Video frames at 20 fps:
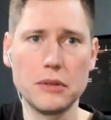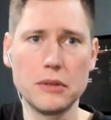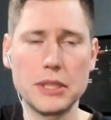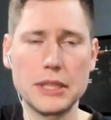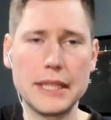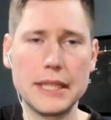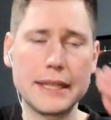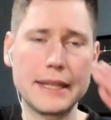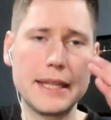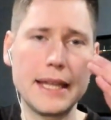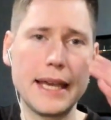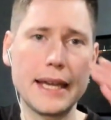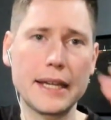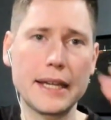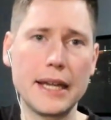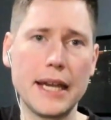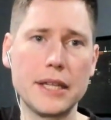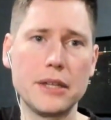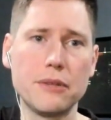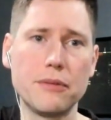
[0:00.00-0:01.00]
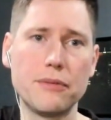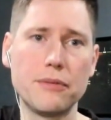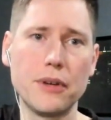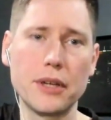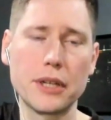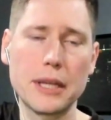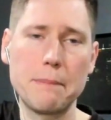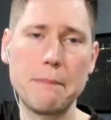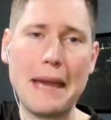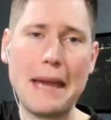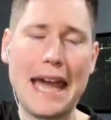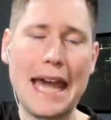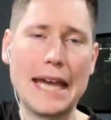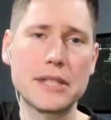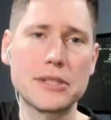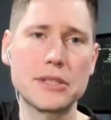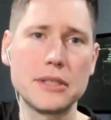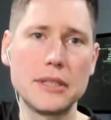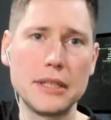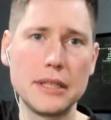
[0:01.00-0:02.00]
to get that kind of uh,
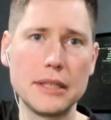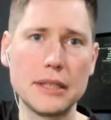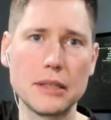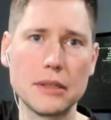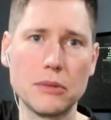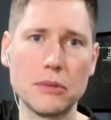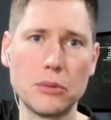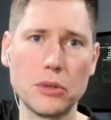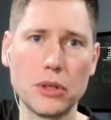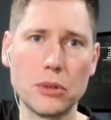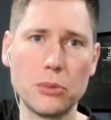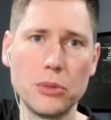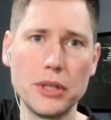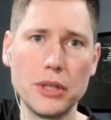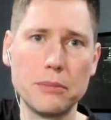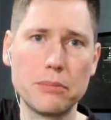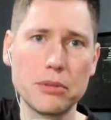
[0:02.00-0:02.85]
capacity where we